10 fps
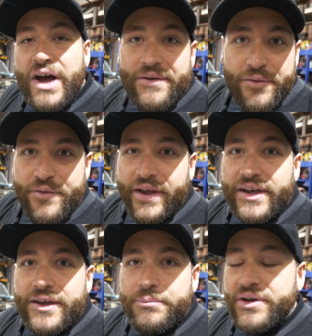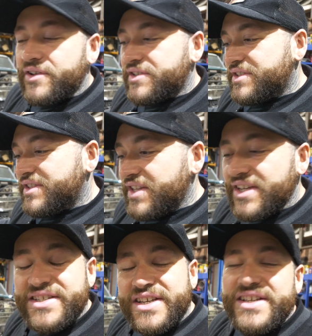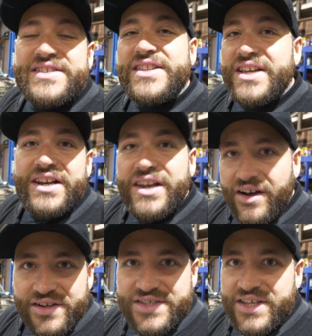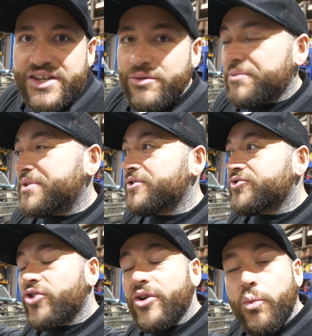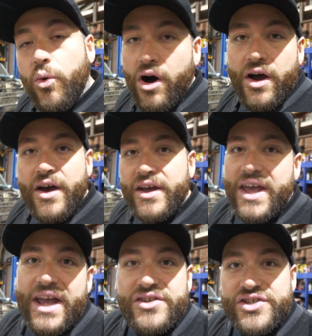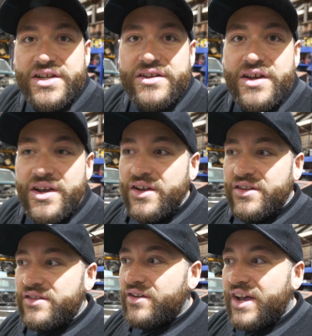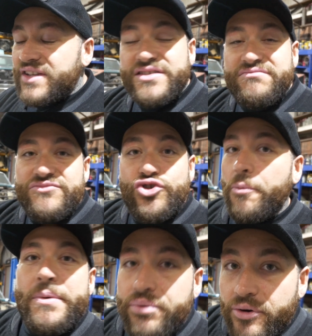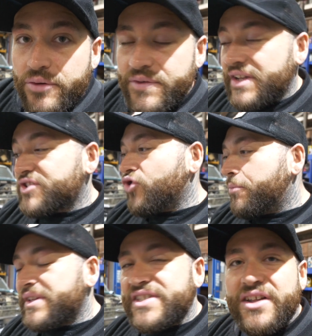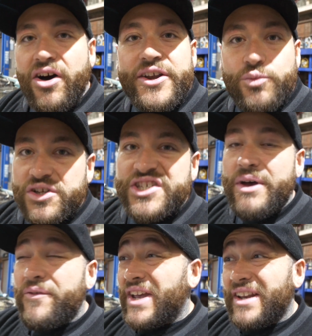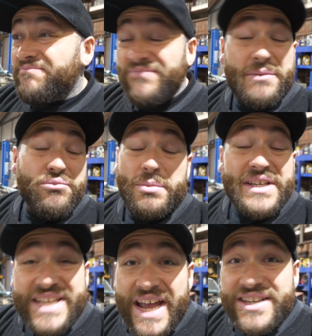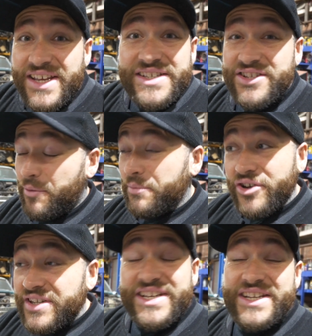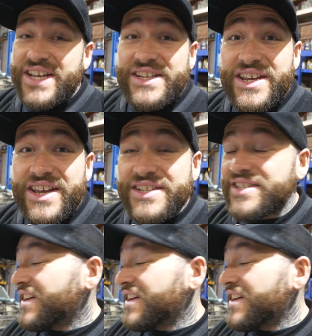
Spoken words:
have a think, because this is the last thing you want to be doing, trying to wire an engine that has not been proven, has not been started whatsoever in probably 10 years time. I'm gonna say 10 years.